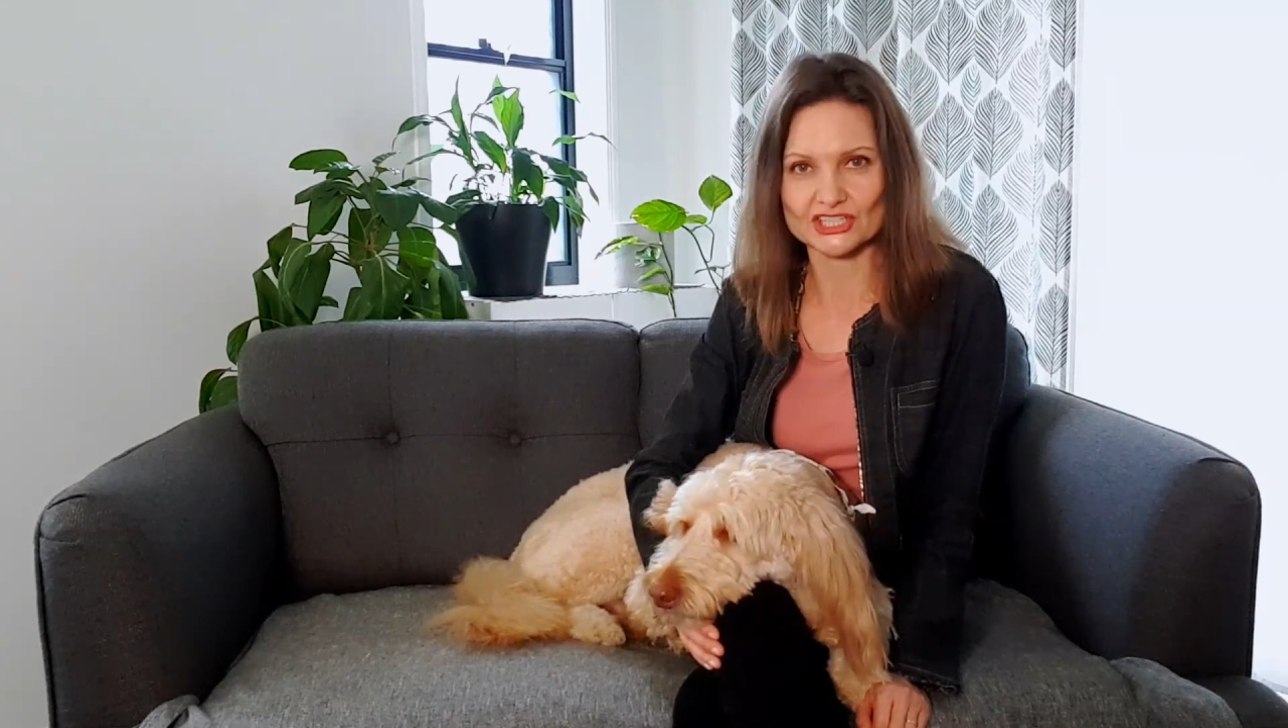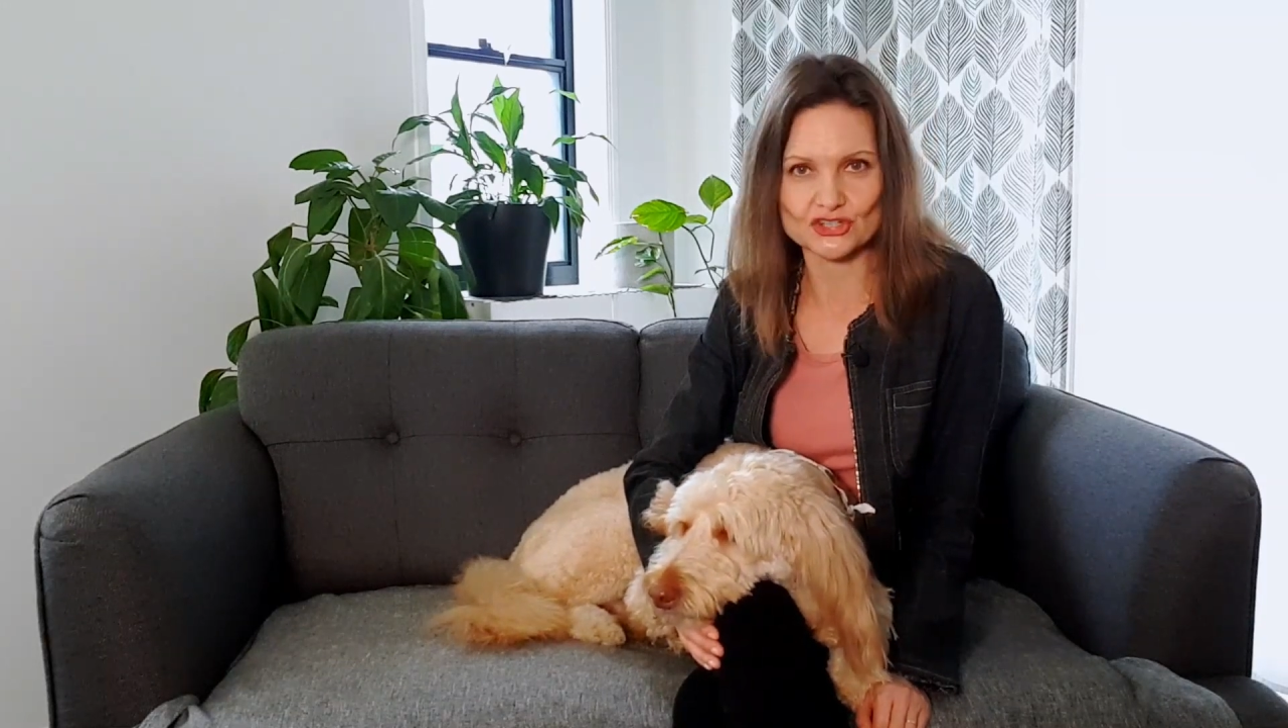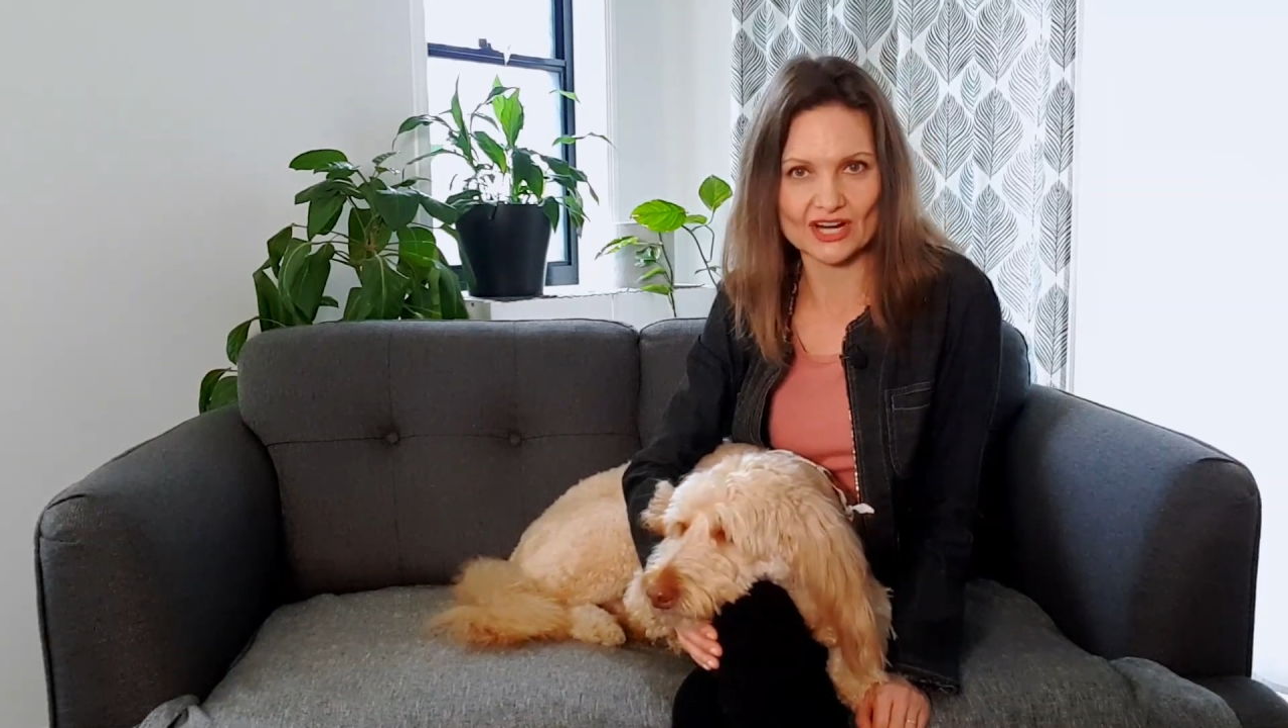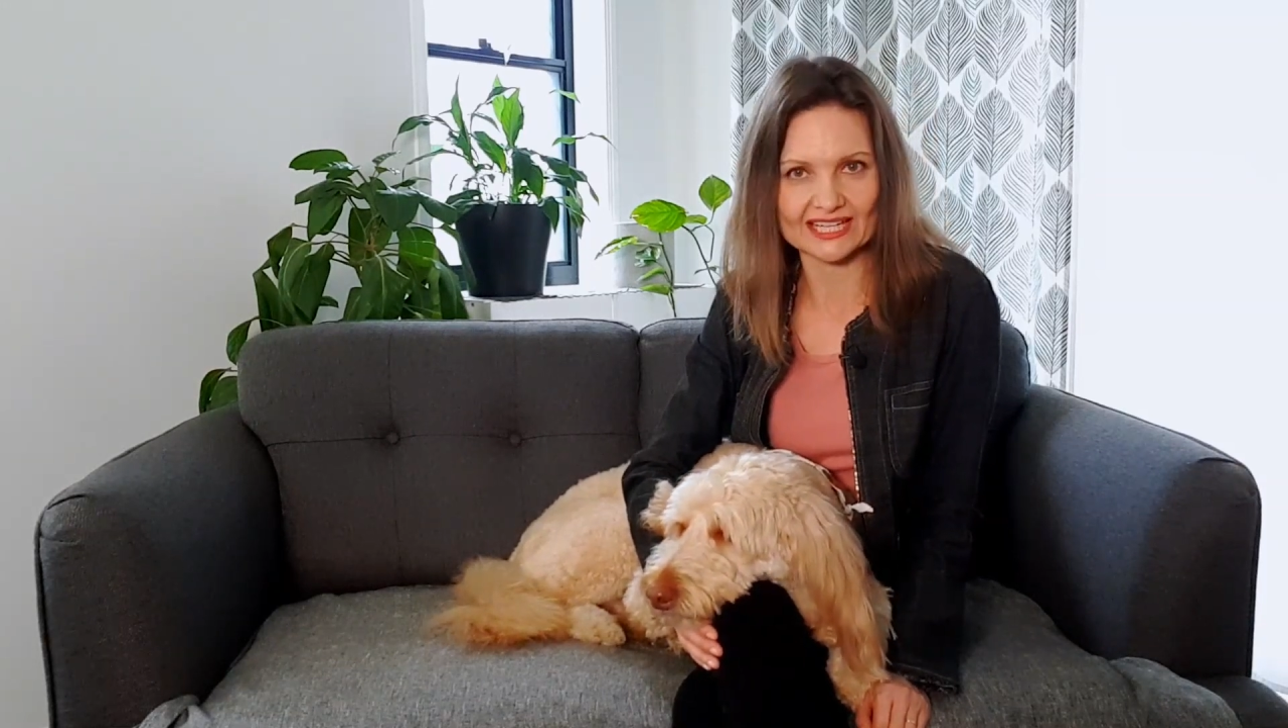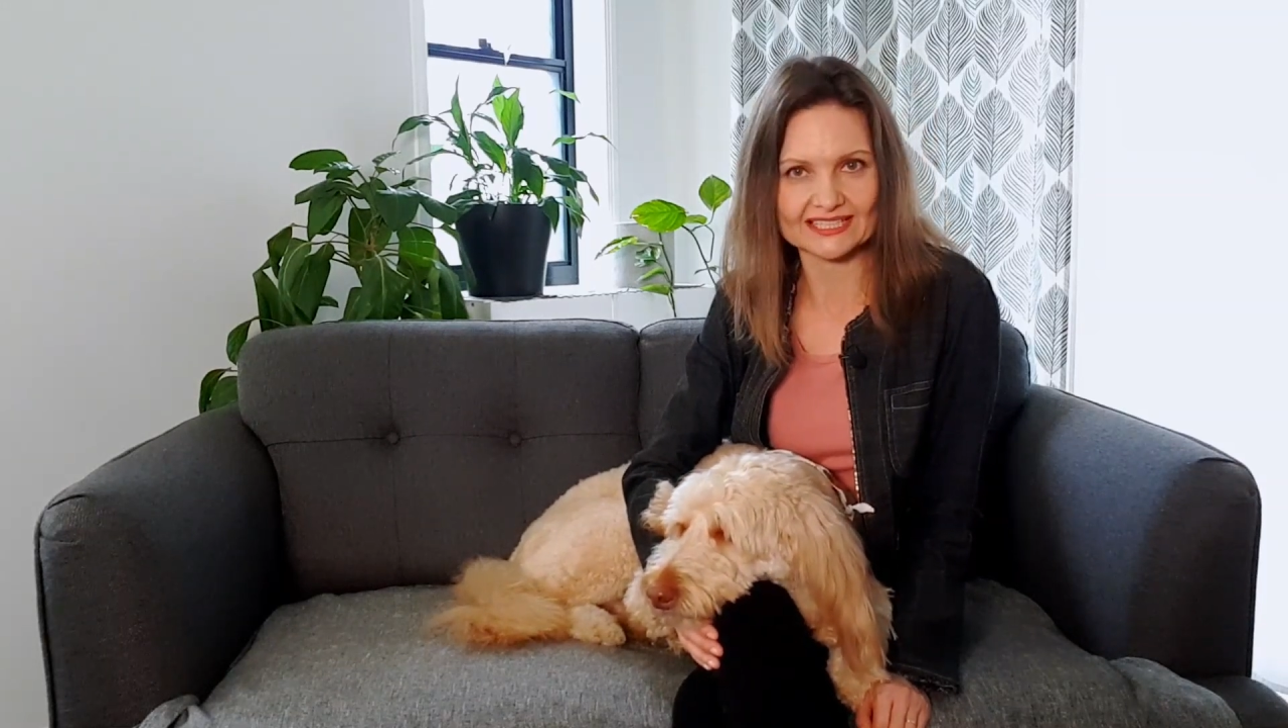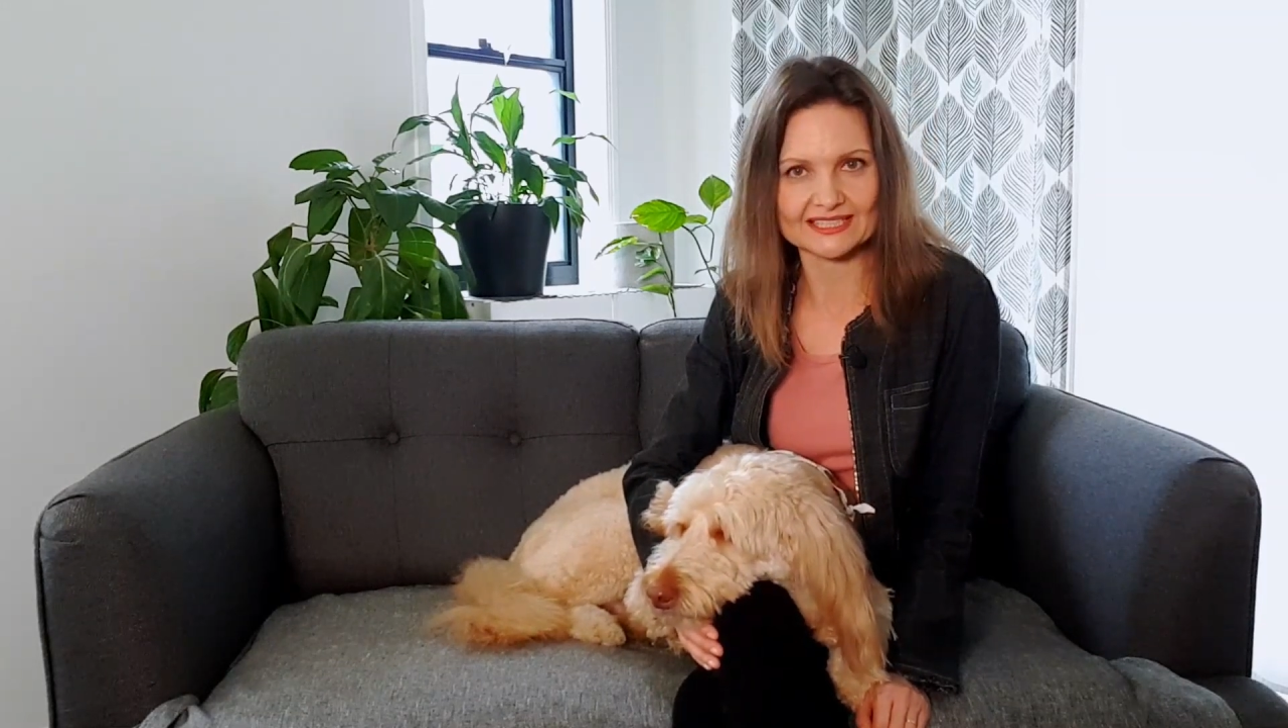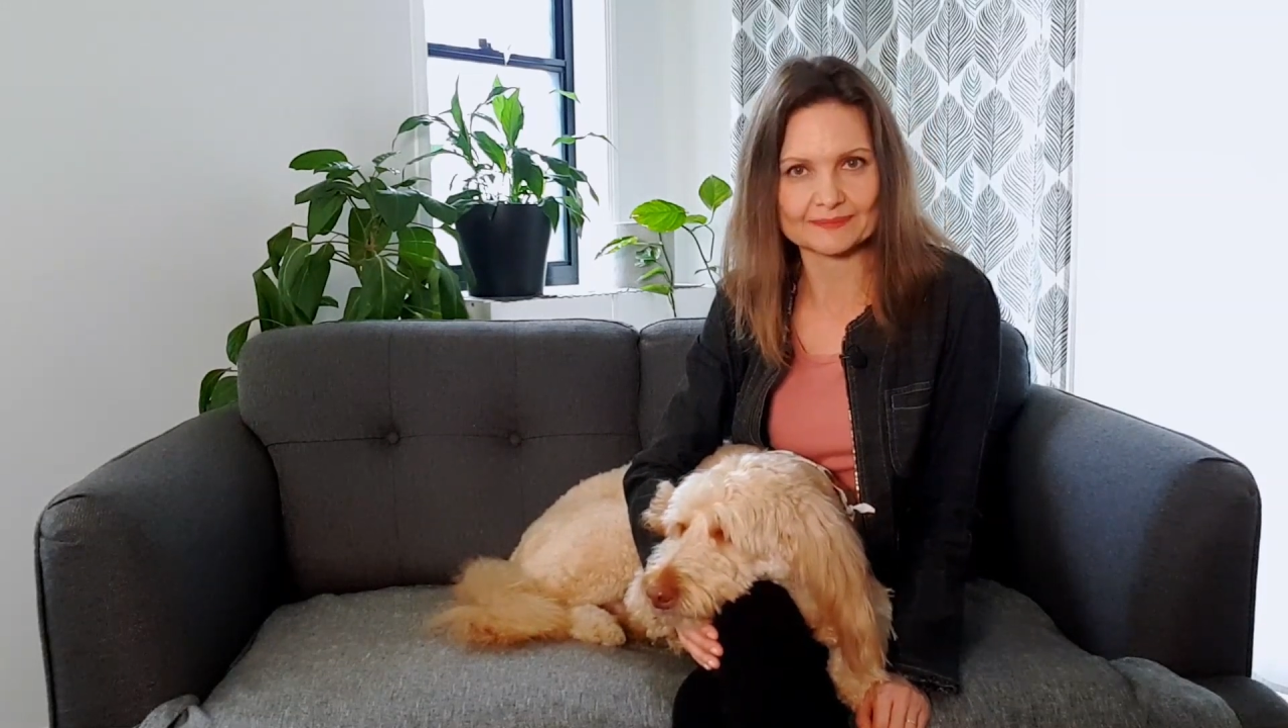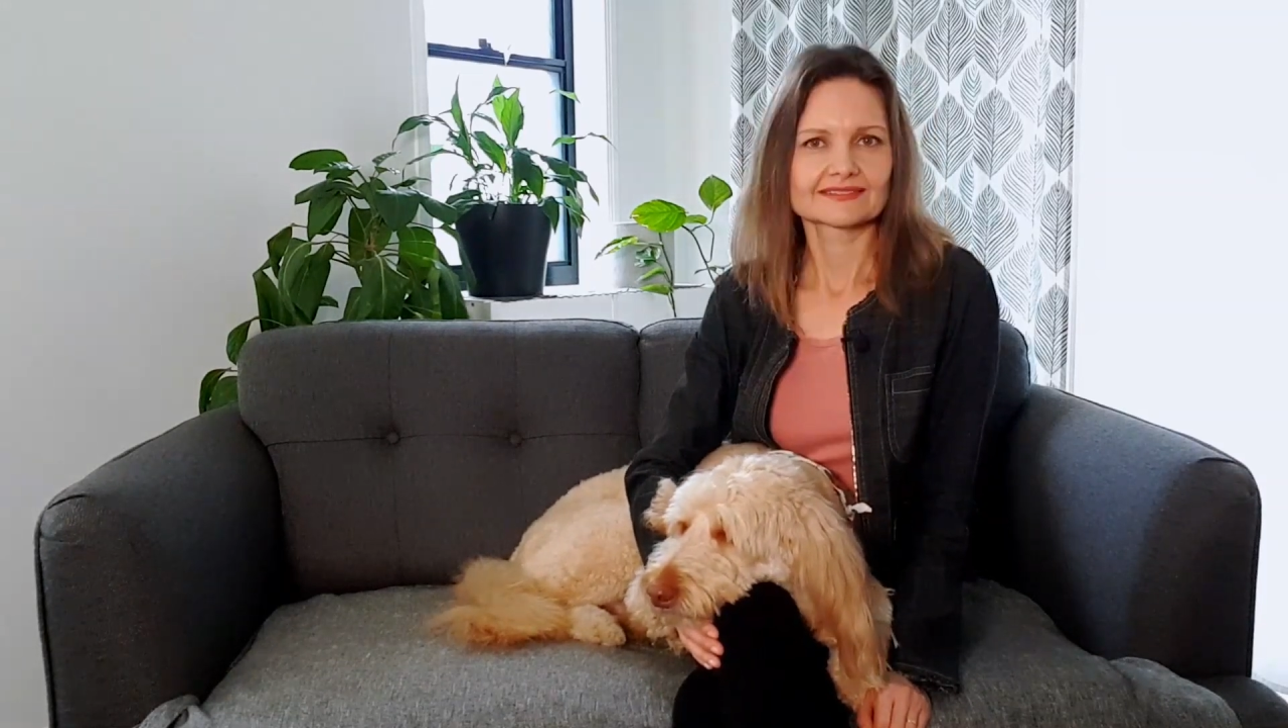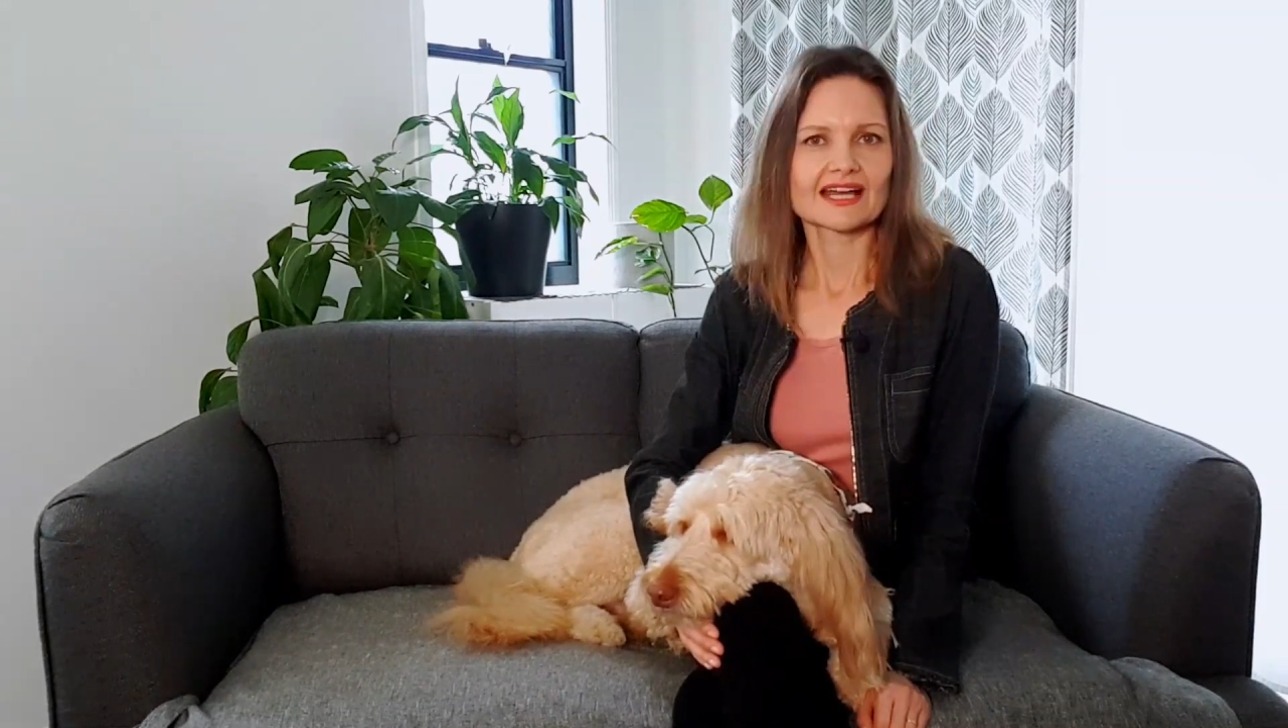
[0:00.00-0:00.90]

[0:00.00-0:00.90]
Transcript: trait.